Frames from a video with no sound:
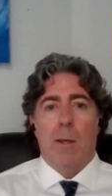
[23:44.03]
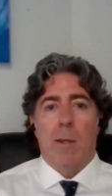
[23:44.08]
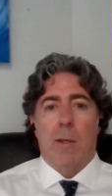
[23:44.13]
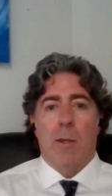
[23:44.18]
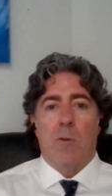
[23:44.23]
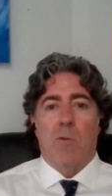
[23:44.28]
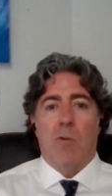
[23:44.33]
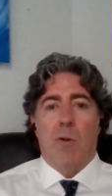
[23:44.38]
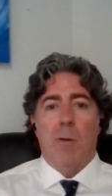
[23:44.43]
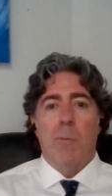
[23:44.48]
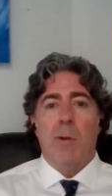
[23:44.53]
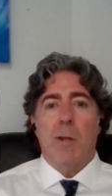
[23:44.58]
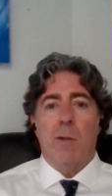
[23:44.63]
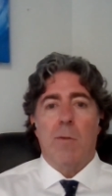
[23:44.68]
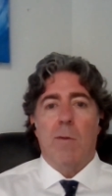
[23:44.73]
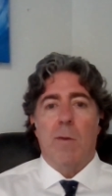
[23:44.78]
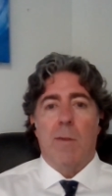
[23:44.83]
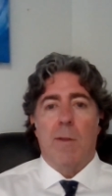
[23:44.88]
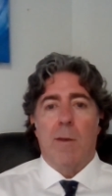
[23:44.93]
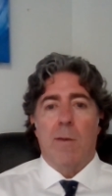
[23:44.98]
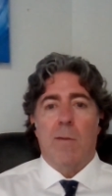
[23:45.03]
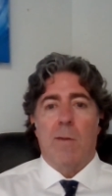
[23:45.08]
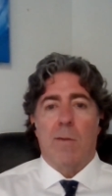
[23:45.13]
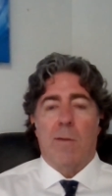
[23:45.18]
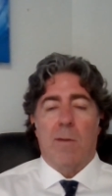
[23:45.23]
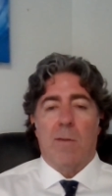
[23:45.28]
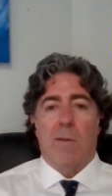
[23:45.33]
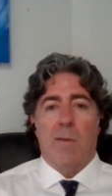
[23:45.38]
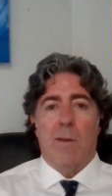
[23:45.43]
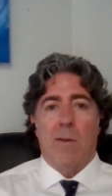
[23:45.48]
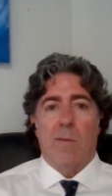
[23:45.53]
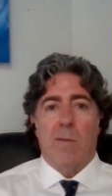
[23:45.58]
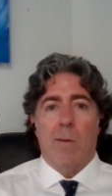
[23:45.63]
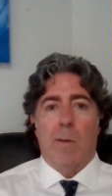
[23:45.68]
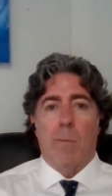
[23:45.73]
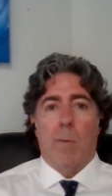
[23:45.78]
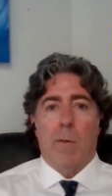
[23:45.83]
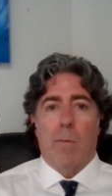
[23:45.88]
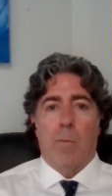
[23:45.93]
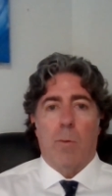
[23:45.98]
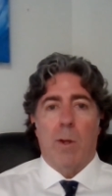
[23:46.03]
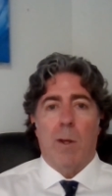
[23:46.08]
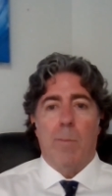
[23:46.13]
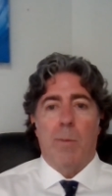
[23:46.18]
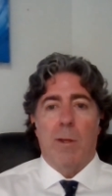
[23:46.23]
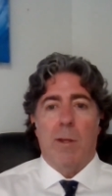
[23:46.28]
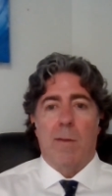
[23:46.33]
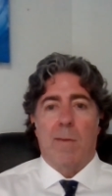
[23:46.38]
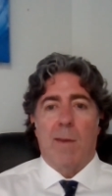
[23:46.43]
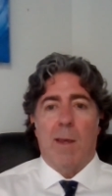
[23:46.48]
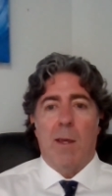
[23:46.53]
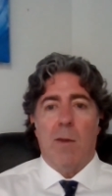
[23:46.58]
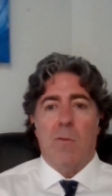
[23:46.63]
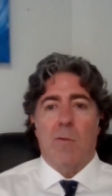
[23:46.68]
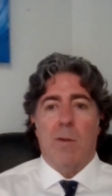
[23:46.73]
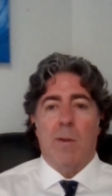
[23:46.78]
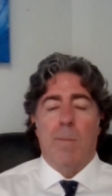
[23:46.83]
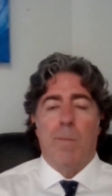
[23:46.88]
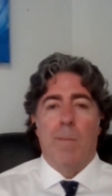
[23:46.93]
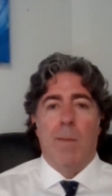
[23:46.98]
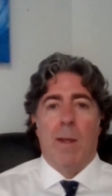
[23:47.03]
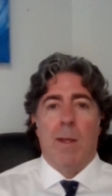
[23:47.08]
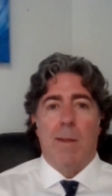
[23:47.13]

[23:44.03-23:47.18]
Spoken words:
Contributing to this is a system of rehabilitation